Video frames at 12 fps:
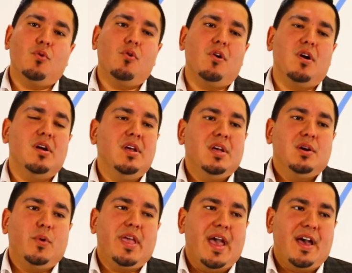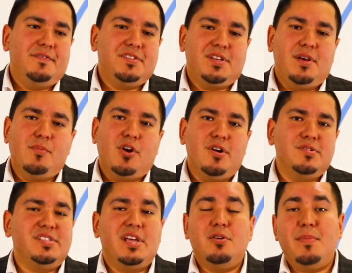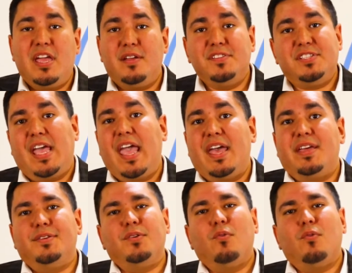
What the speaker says: Or we have some urns that are made of sand